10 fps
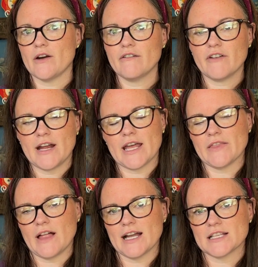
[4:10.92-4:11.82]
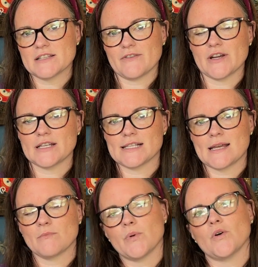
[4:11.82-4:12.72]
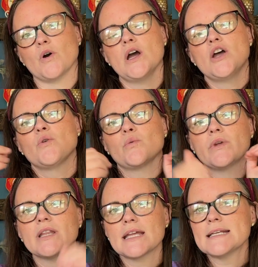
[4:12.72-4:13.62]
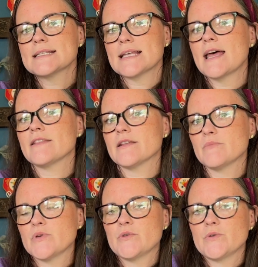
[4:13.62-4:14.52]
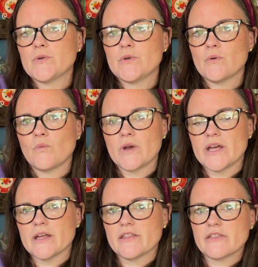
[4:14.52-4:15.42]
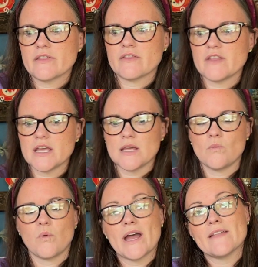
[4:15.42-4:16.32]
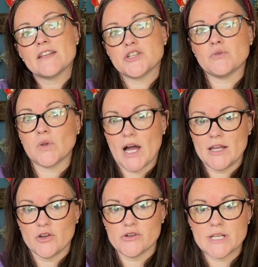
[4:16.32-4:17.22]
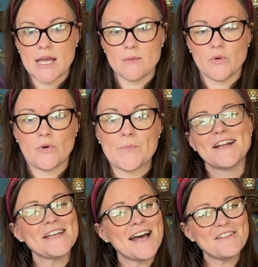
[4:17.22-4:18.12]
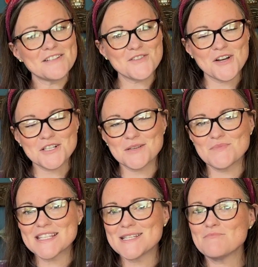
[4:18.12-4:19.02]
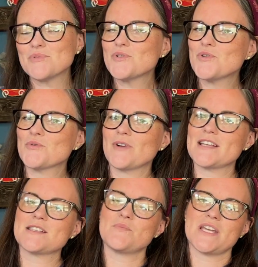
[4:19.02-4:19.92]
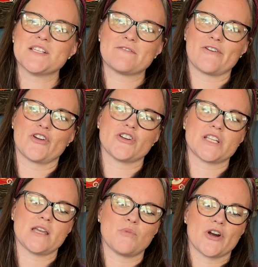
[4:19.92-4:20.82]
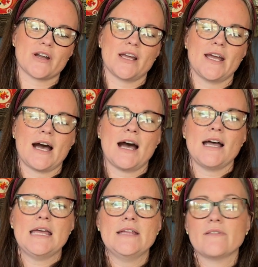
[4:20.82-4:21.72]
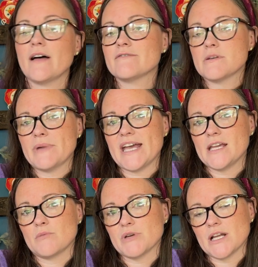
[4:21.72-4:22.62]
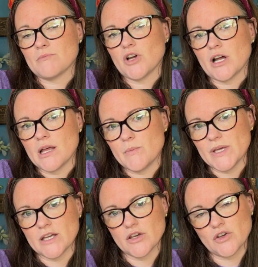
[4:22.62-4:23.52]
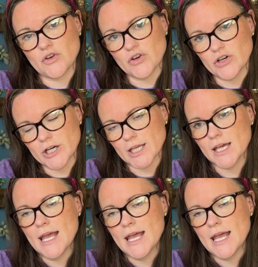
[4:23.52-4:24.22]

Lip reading: overhead lights, for example. Really set the mood with the way that you light your table. Now let's talk some simple recipes for your tea party. I love to bake, but I'm not a big cook,